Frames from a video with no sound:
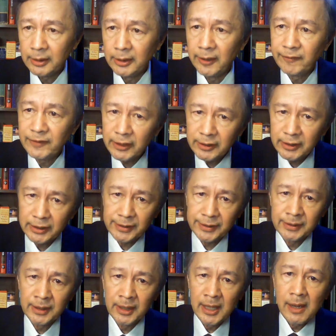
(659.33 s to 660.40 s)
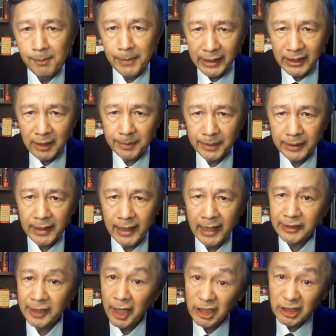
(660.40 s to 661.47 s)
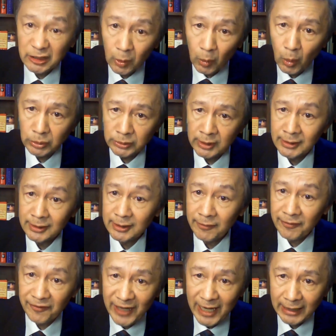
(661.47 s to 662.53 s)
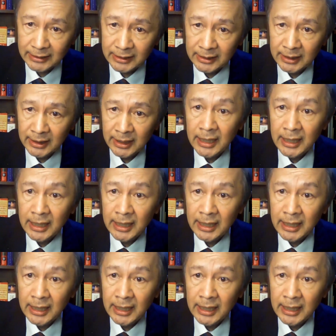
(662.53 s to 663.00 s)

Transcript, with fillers: Nevertheless, Manabe had ignored the fact